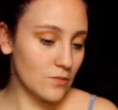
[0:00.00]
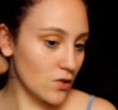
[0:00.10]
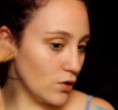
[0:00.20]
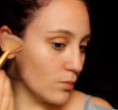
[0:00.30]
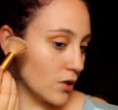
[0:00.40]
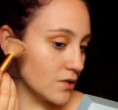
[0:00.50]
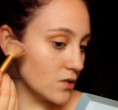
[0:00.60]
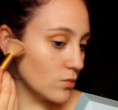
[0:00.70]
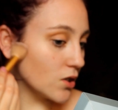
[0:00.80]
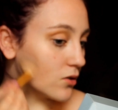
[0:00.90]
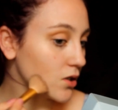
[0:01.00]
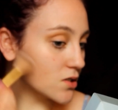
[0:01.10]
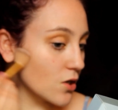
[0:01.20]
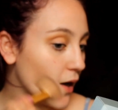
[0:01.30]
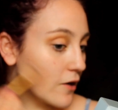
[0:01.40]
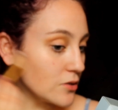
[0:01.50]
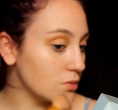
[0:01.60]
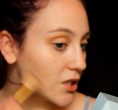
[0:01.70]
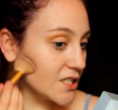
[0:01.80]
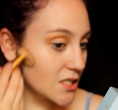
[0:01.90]
so your bronzer wouldn't look so out of
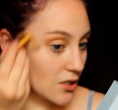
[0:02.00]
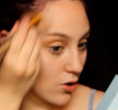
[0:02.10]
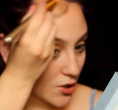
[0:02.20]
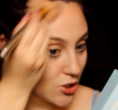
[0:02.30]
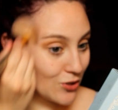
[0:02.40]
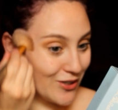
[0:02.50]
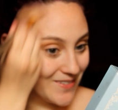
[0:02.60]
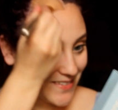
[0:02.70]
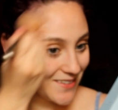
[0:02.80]
place on you.